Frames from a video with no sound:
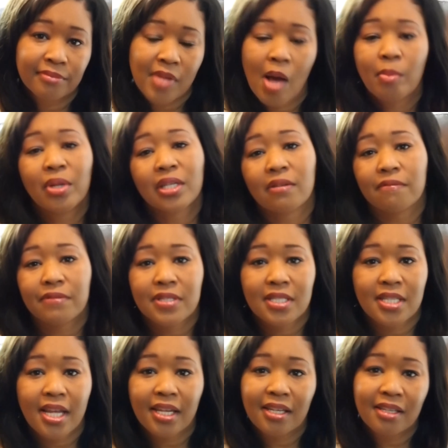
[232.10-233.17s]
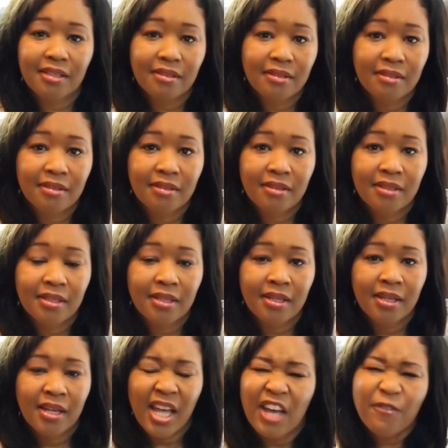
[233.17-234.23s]
I'm looking for steak.
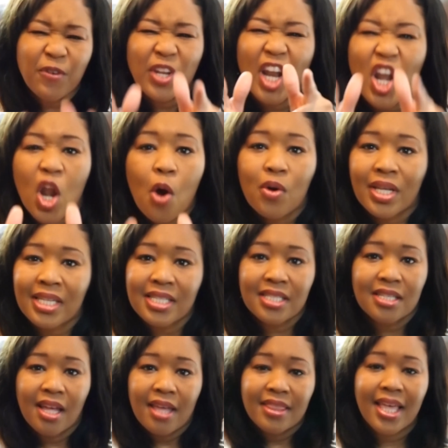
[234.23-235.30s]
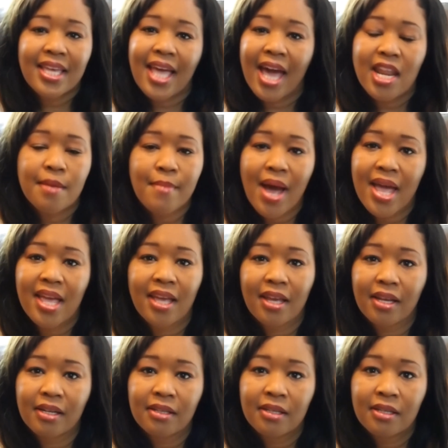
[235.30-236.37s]
And for the longest, that got in my
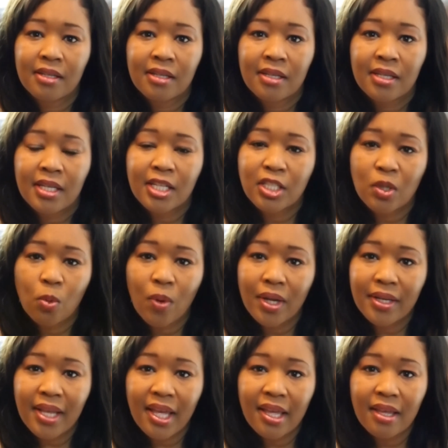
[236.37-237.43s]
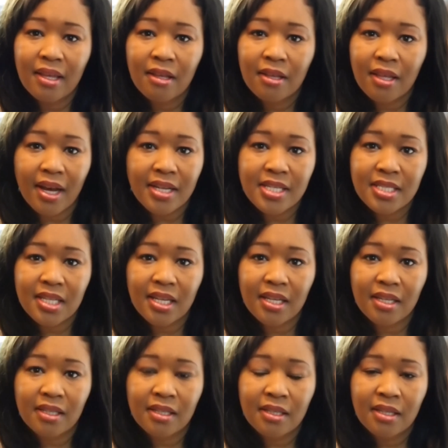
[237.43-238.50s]
head. Until one day, God
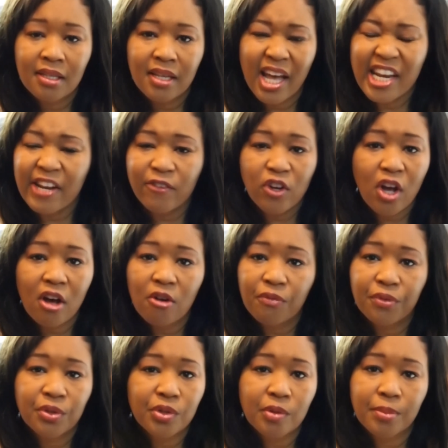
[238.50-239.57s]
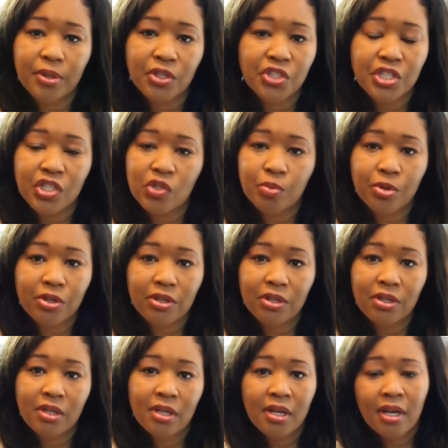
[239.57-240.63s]
said, I never called for you to be a cheeseburger.
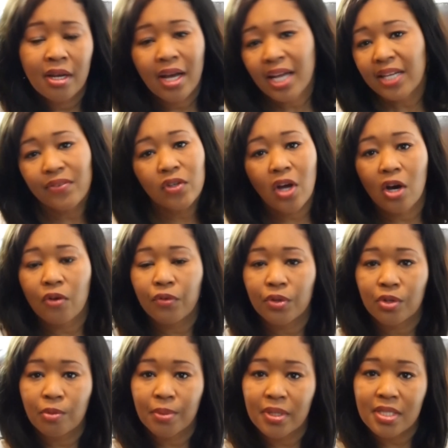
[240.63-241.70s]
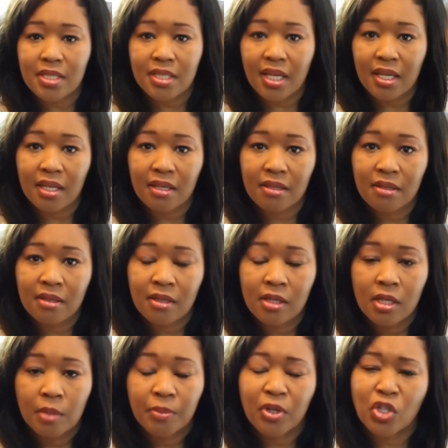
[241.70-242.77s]
I never called for you to be a steak
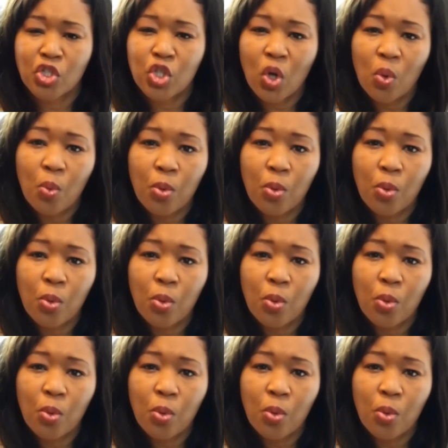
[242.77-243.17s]
because your